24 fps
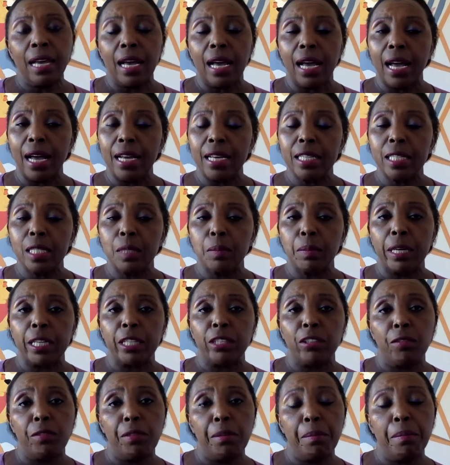aspect
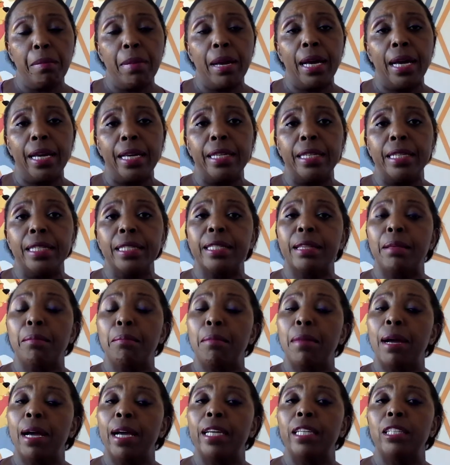of the mind is the
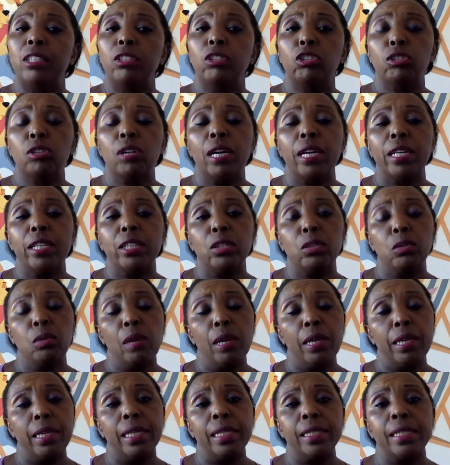mind trying to
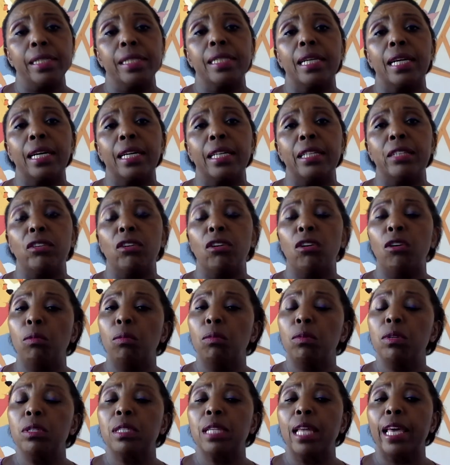understand,
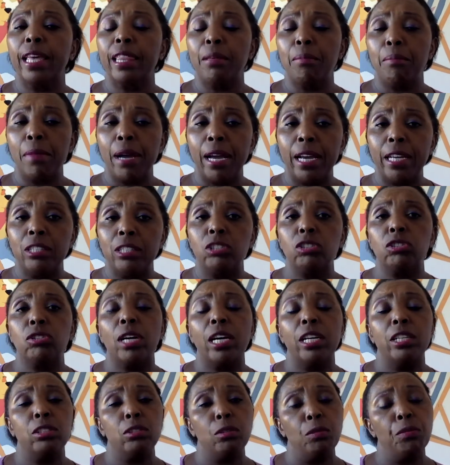almost like the mind trying
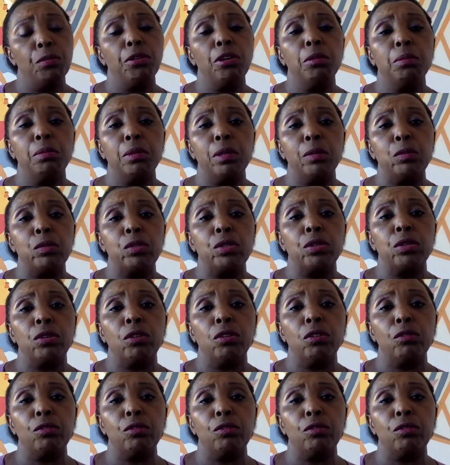to problem solve.